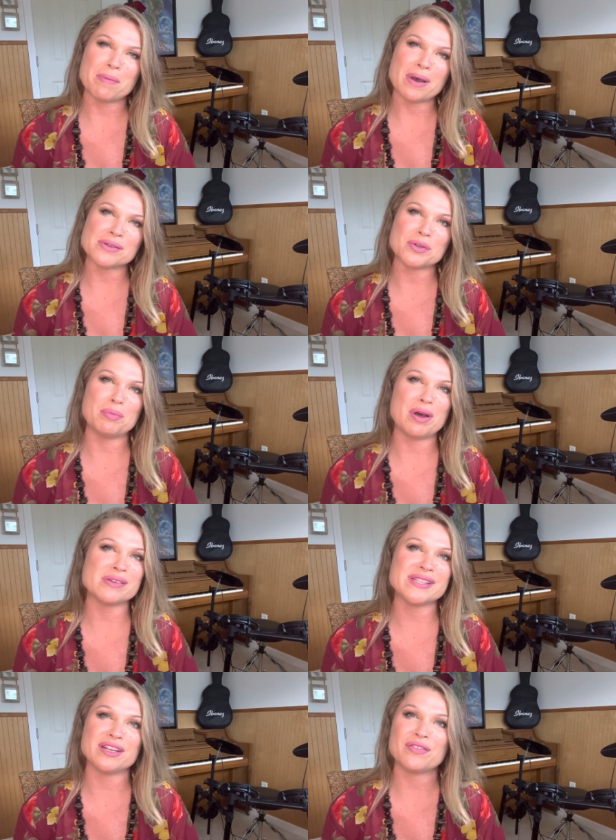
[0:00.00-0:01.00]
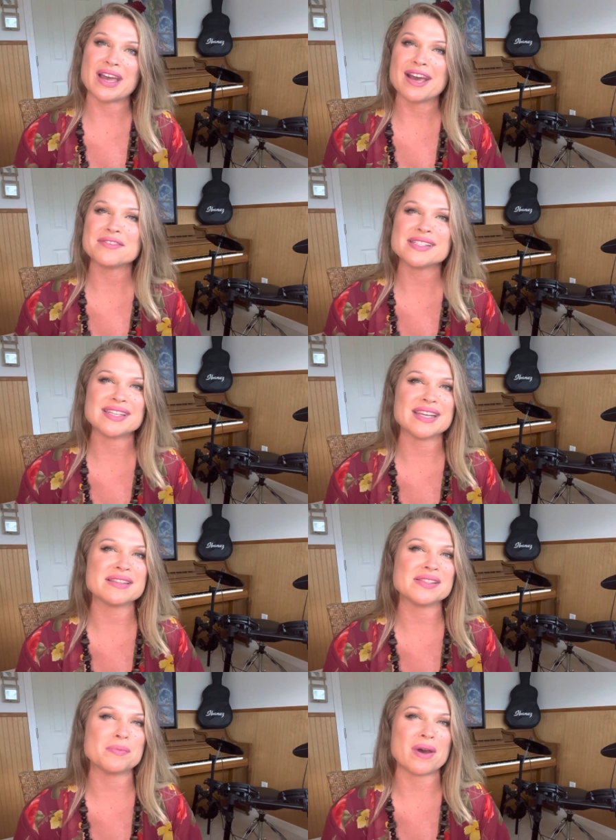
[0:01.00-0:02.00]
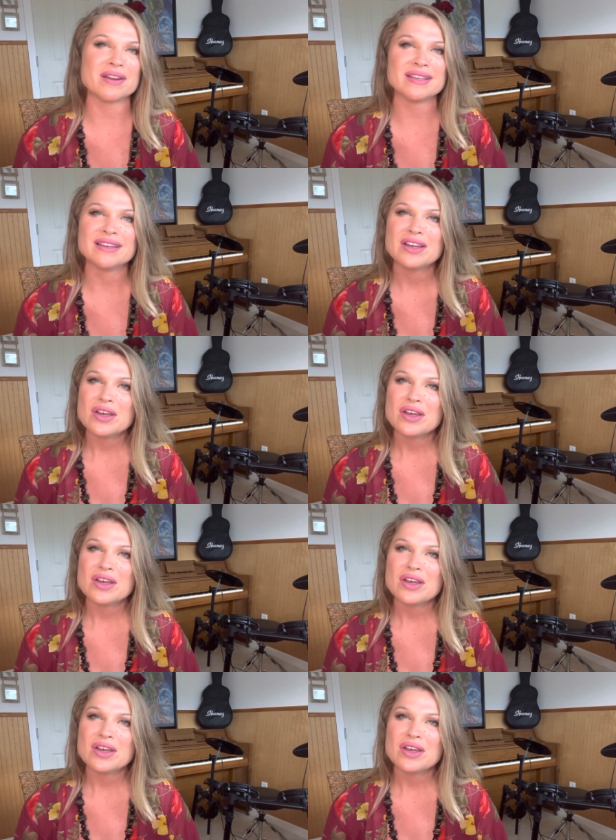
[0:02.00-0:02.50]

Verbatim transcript: Apostle Paul said, if I have to stay in this body,